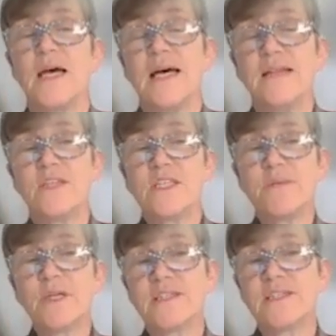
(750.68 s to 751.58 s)
And the
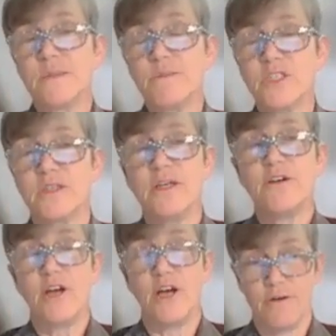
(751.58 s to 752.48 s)
typical assumption
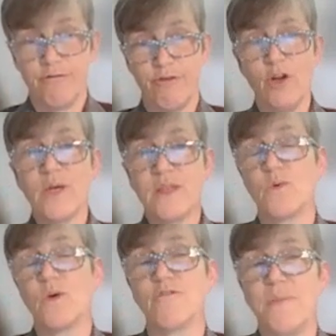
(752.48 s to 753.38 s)
uh, following the
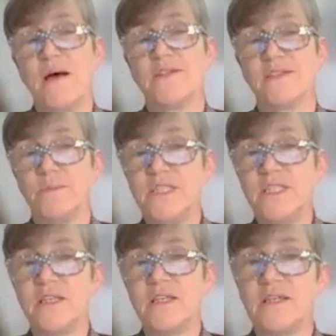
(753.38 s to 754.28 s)
work of Bowers in
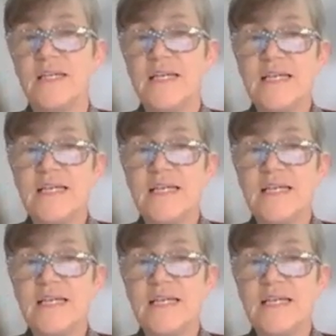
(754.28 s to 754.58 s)
particular